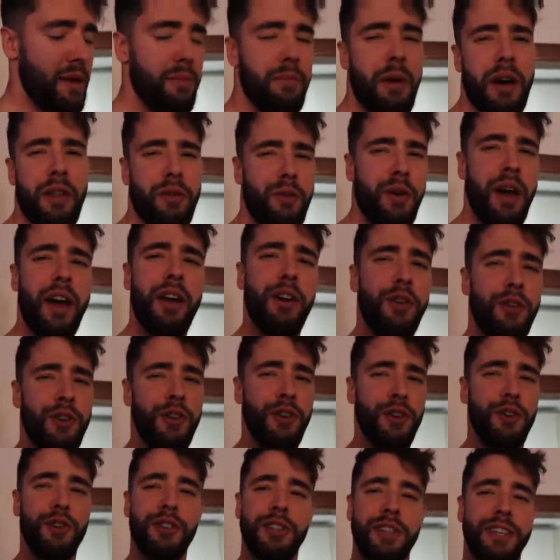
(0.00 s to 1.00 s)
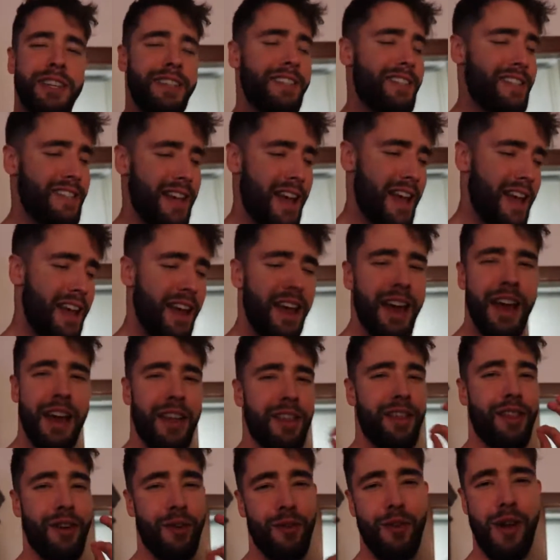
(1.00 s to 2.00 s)
By the way, I don't usually say
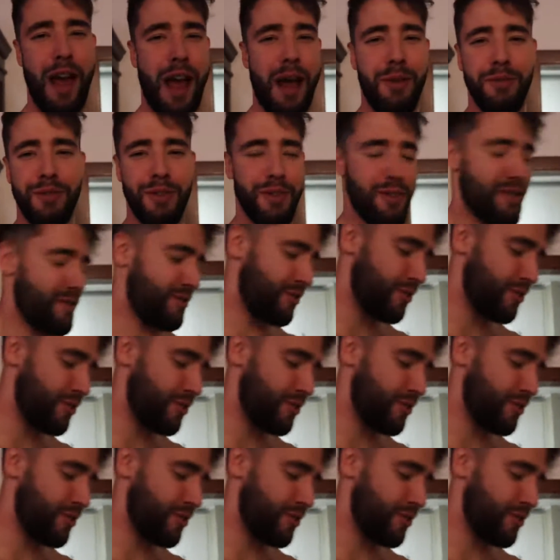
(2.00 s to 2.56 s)
the grams of the